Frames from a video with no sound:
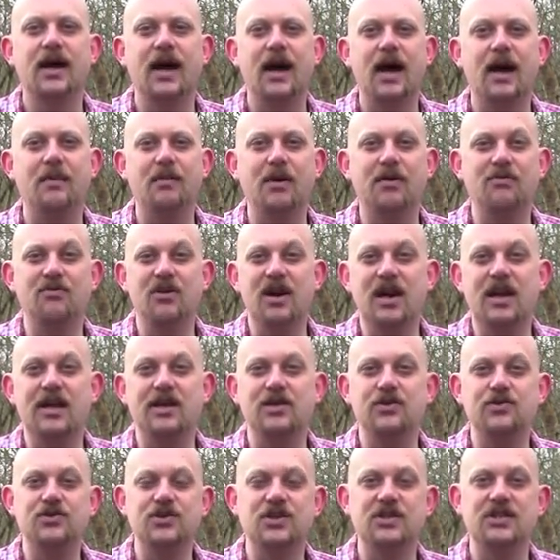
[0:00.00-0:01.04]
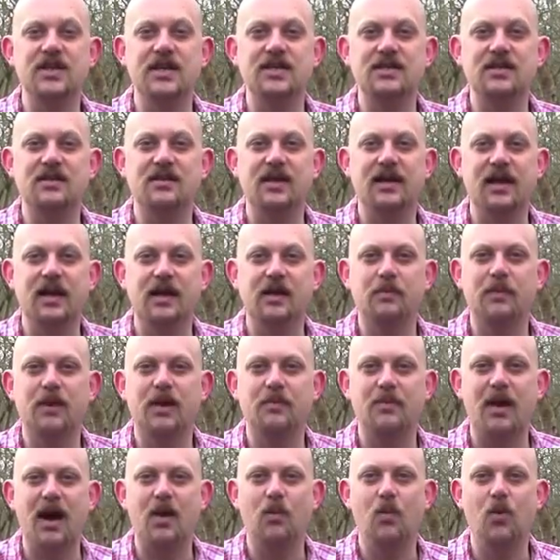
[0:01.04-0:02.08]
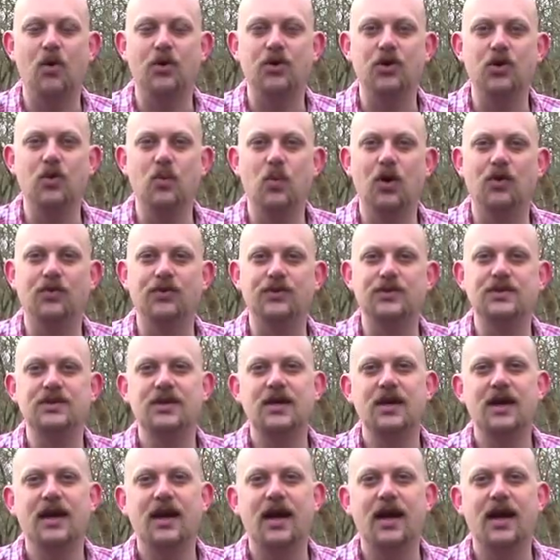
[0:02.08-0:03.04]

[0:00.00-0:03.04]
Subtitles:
and really you just need to think a little bit about what you want.